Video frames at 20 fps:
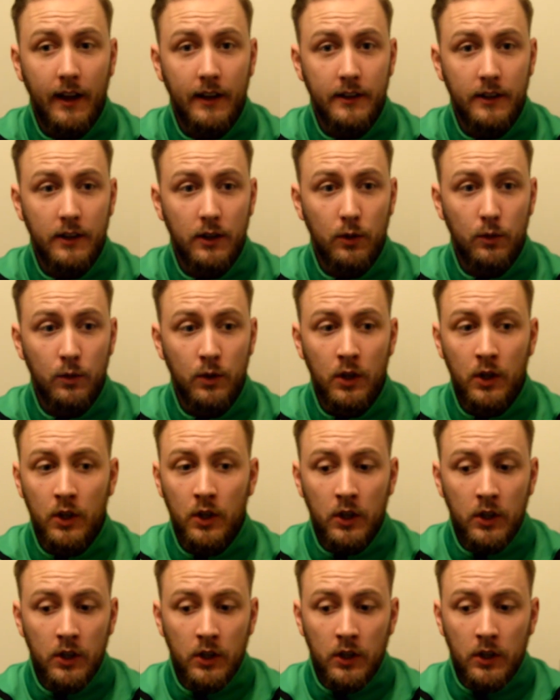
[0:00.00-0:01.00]
And
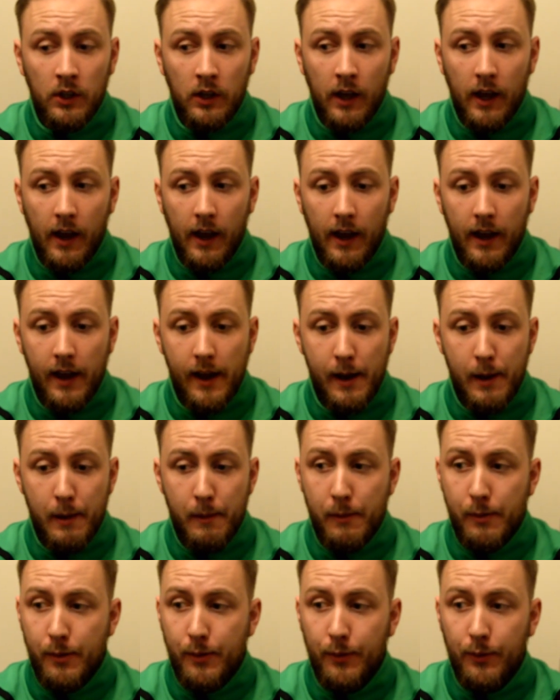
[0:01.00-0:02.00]

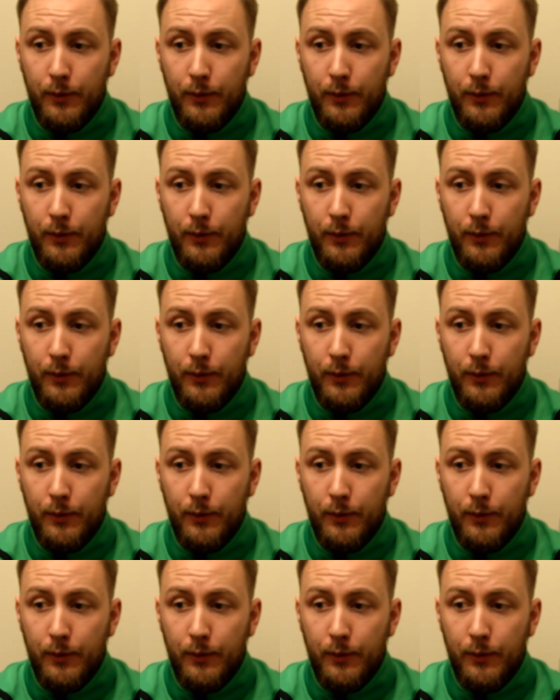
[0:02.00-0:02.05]
the